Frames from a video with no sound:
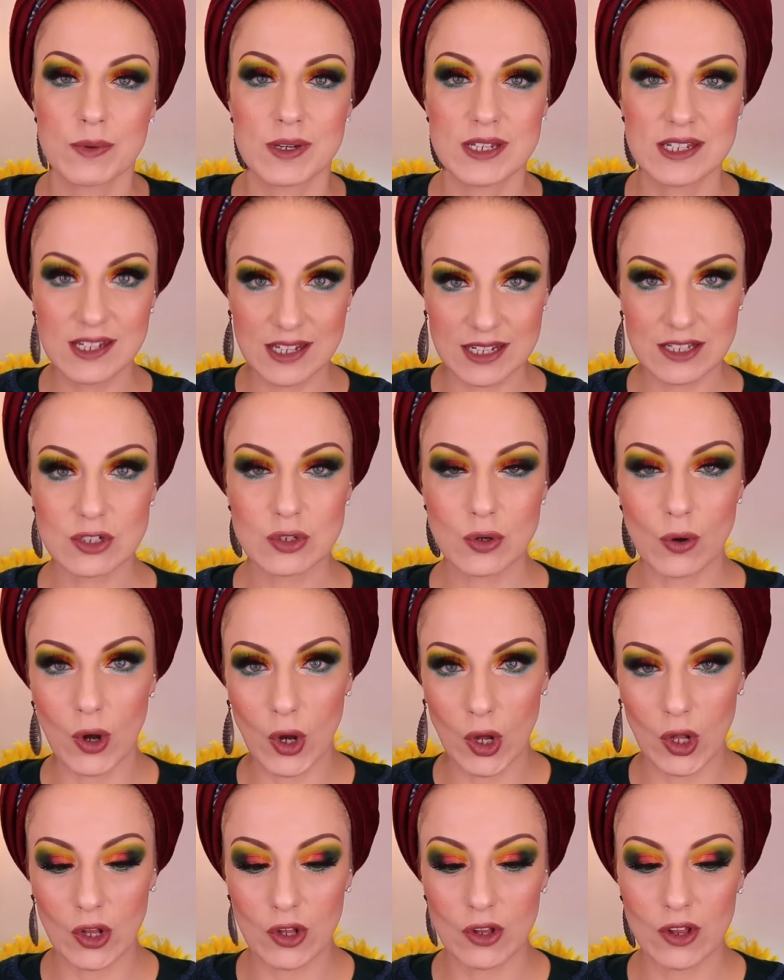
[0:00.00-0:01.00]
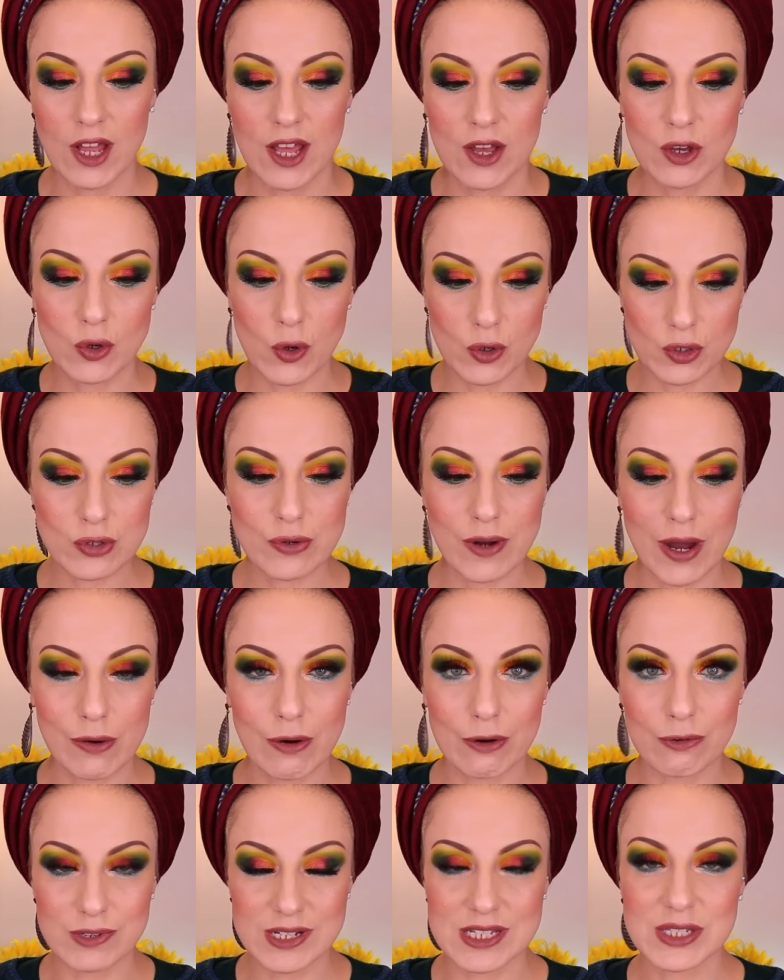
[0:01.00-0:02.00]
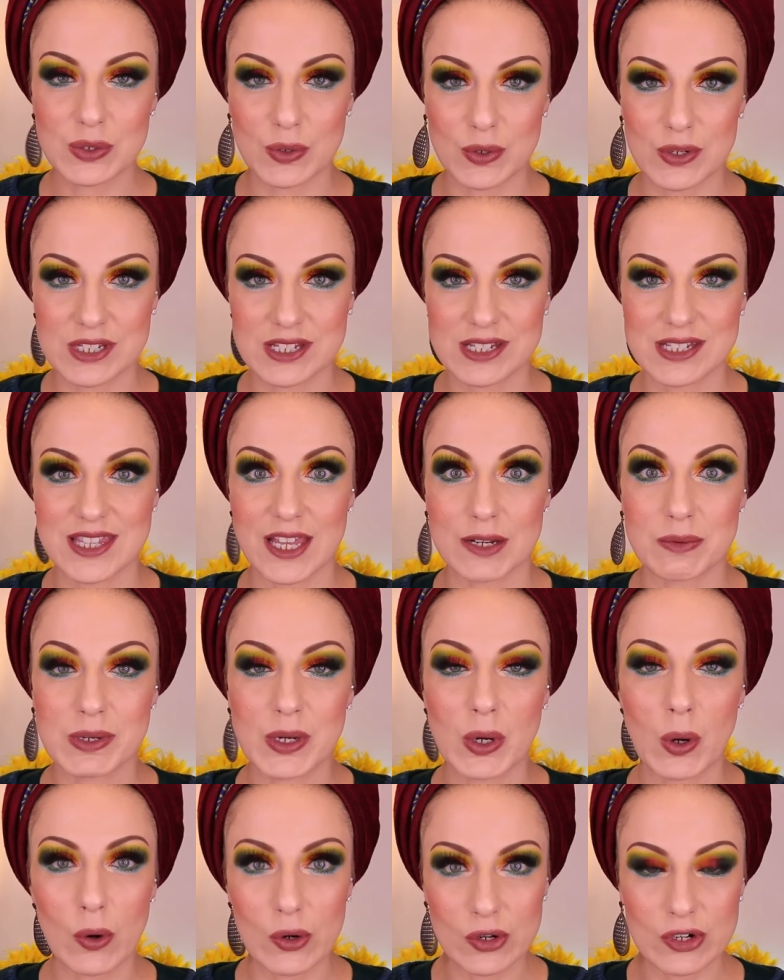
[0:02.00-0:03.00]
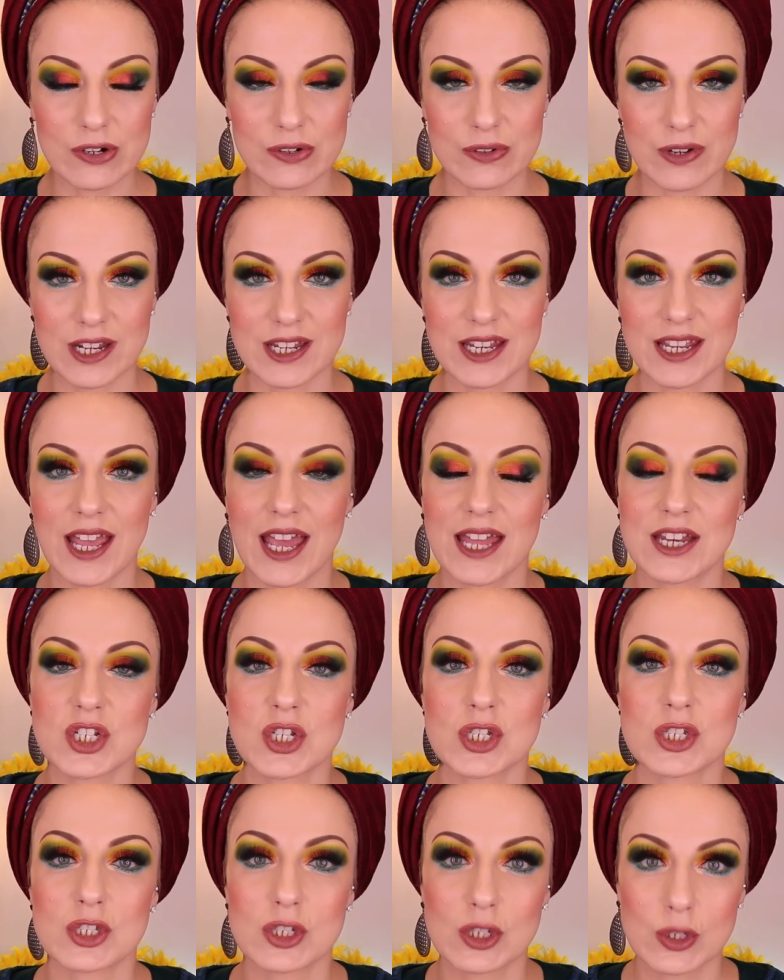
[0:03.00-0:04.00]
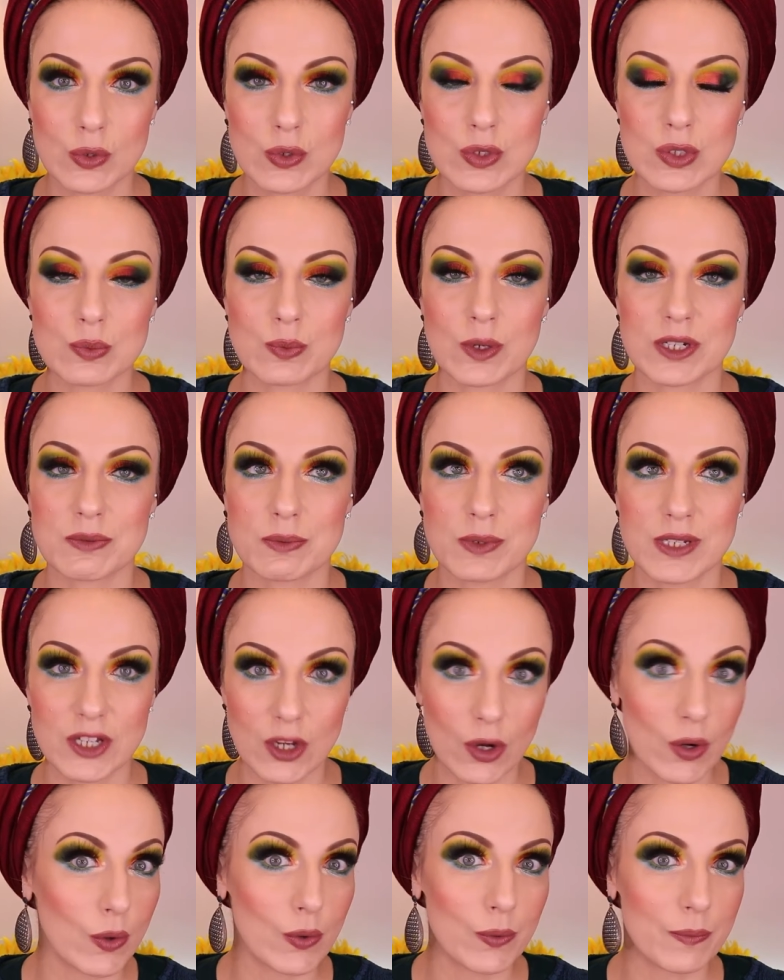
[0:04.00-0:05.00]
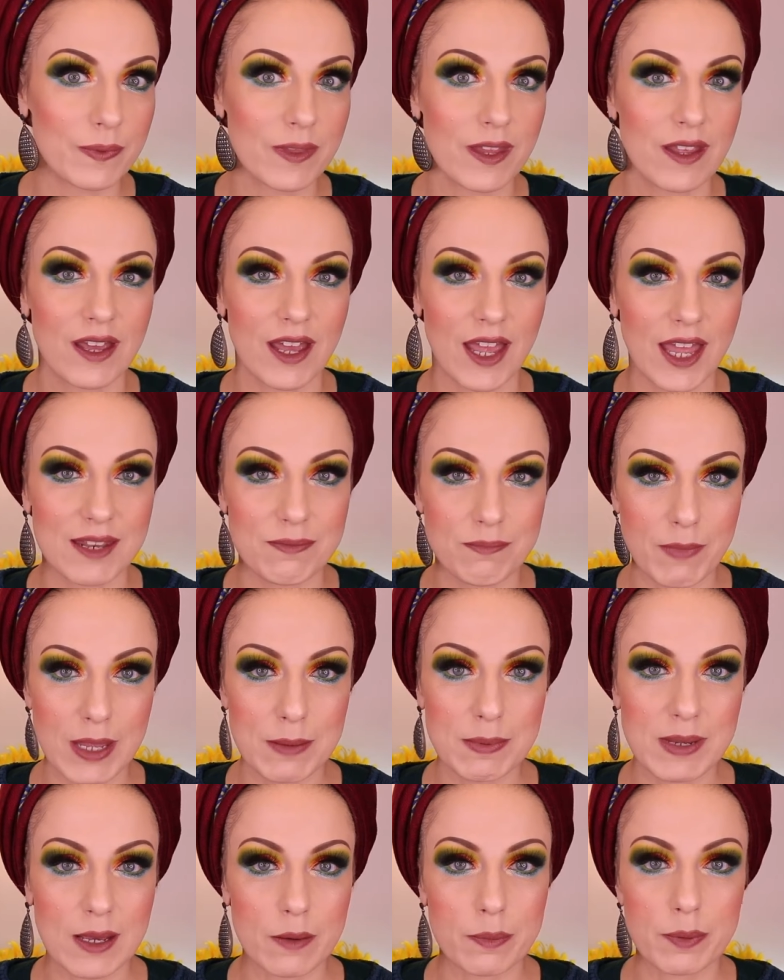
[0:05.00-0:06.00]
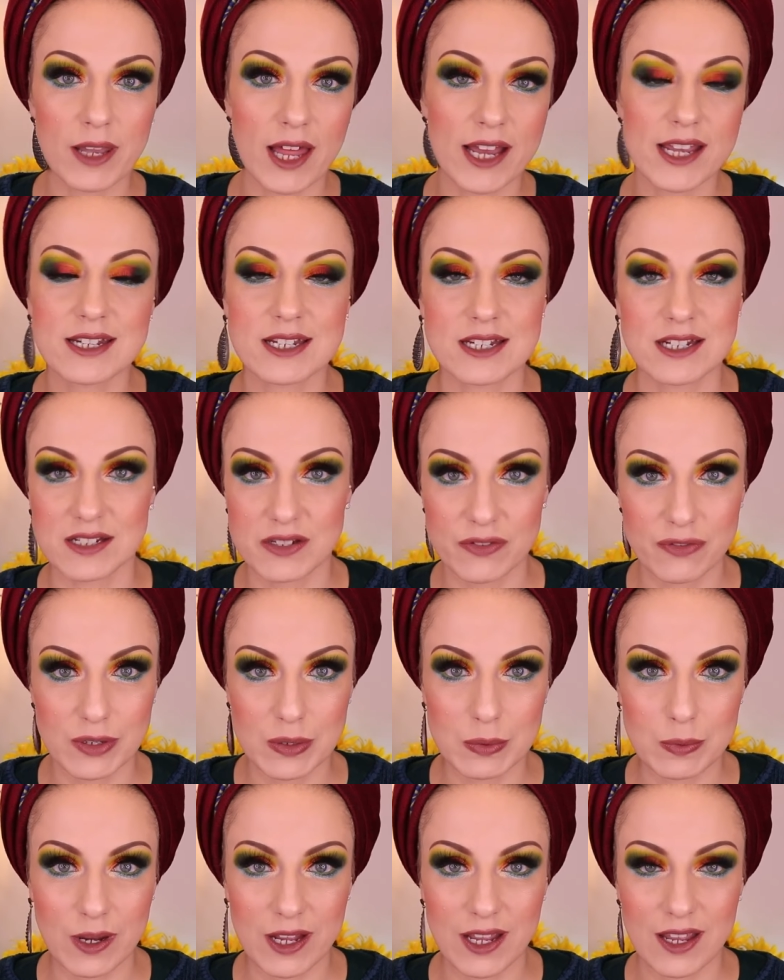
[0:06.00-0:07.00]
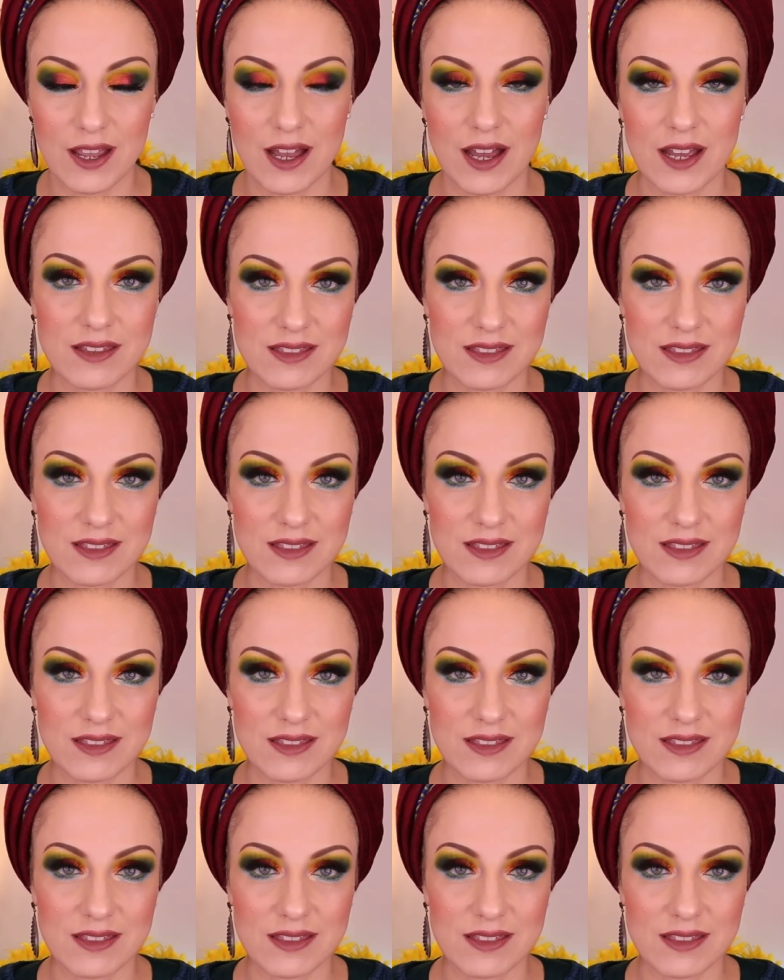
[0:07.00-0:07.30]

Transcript: We need to all go to our resources that we own already and just use what we know and maybe apply it in a different way.